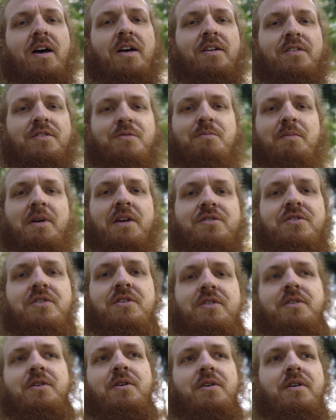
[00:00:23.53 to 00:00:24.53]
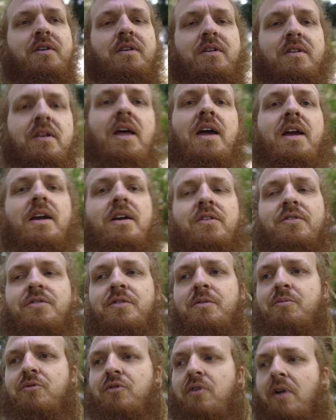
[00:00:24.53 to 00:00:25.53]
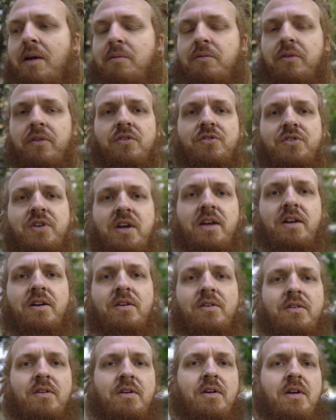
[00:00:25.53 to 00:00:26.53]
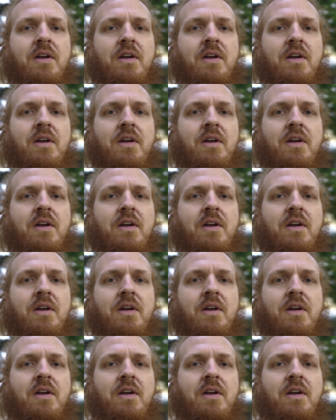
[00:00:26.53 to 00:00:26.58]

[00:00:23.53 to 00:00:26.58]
Just make sure you like or subscribe to the channel